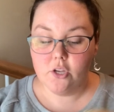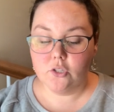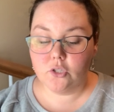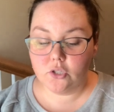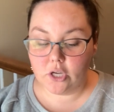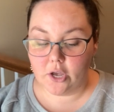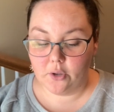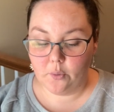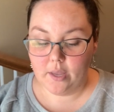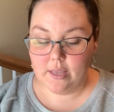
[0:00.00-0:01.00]

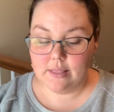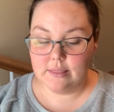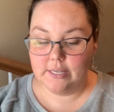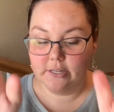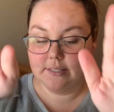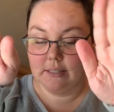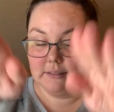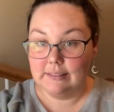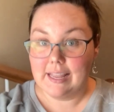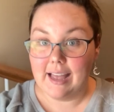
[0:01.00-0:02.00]
So there's a
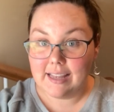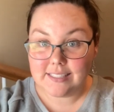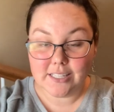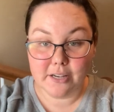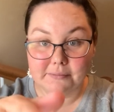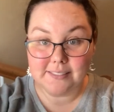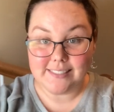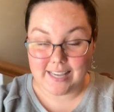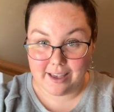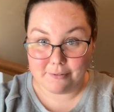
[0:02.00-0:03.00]
lot of
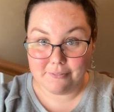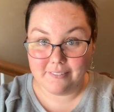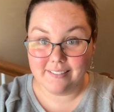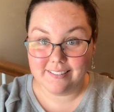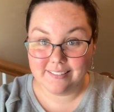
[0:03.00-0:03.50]
stuff